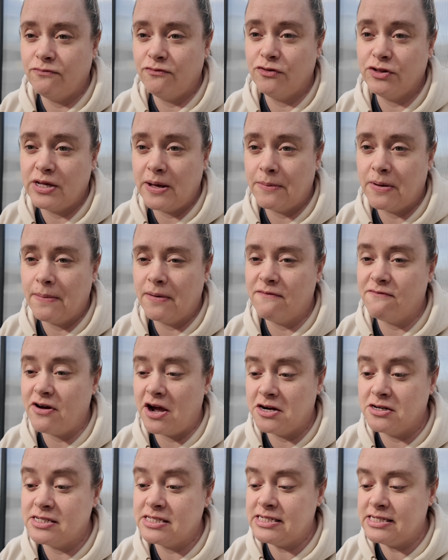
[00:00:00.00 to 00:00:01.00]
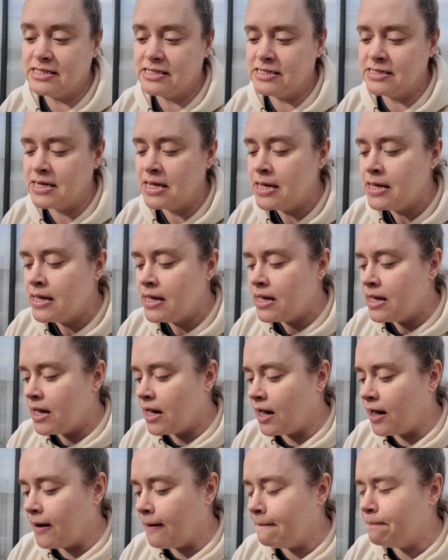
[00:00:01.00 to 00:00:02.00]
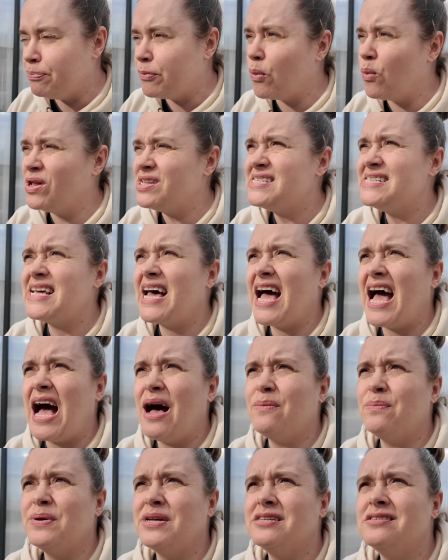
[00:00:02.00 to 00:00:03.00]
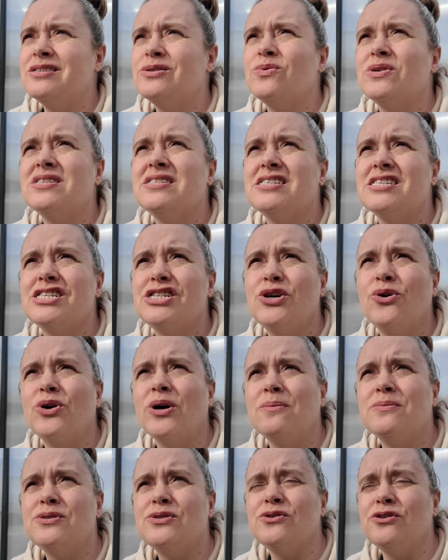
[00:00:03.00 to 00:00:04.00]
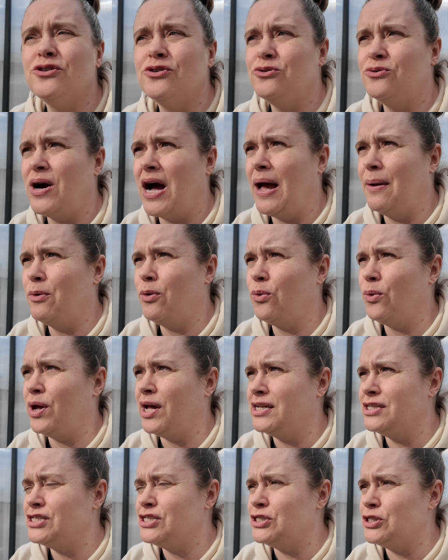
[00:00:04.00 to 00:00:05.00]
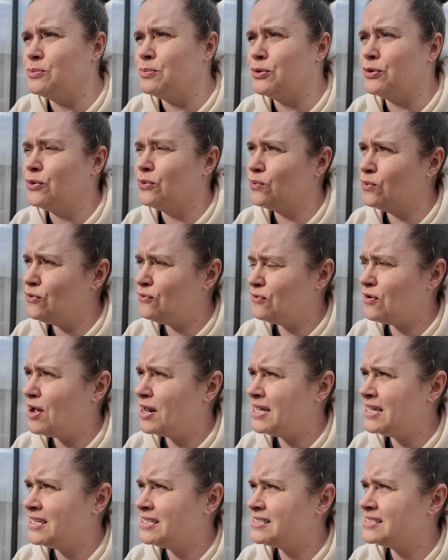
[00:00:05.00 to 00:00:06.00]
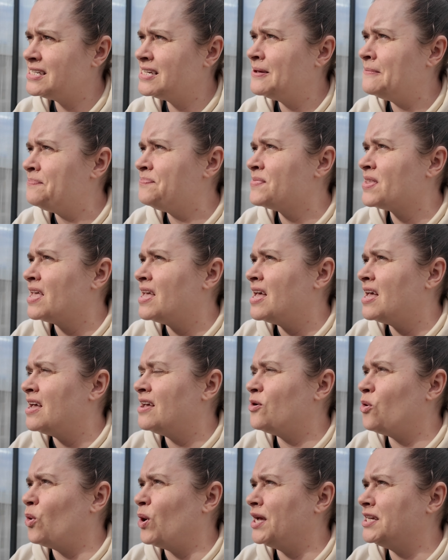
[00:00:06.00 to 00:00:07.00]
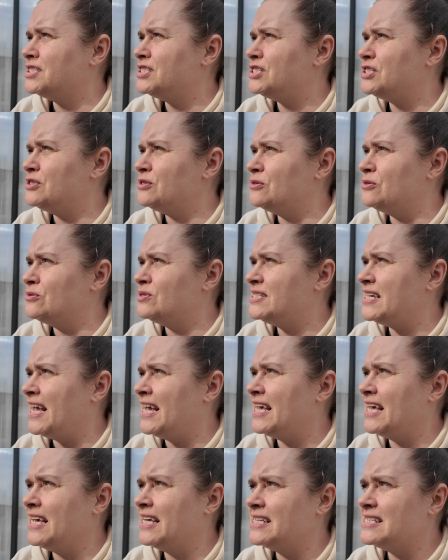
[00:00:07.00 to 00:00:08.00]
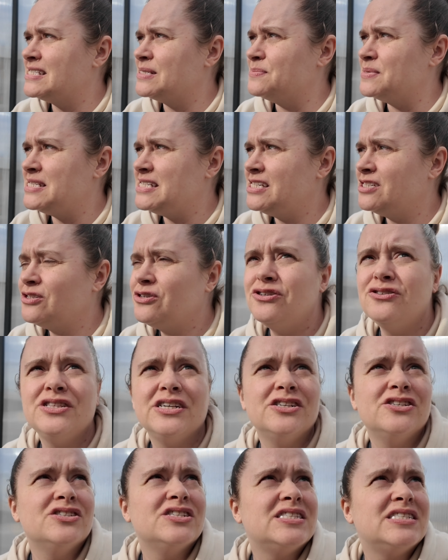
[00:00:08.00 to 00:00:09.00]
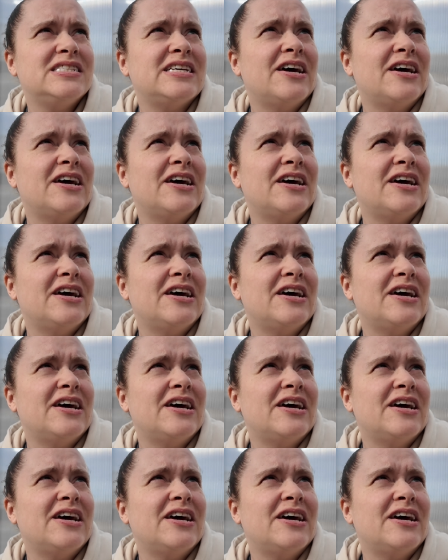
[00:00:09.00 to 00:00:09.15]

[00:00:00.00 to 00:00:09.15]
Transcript: for the upcoming fire season. But once that happens, once the snow comes through, I'm going to put the roof on it, going to take and get some sealer. There's